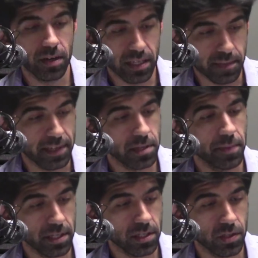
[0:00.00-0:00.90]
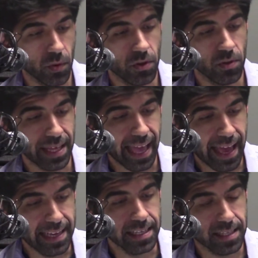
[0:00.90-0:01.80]
especially because it's so new, like
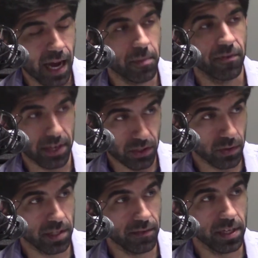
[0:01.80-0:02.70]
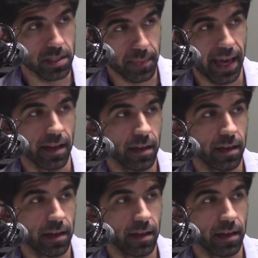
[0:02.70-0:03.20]
any type of exclusivity is bad.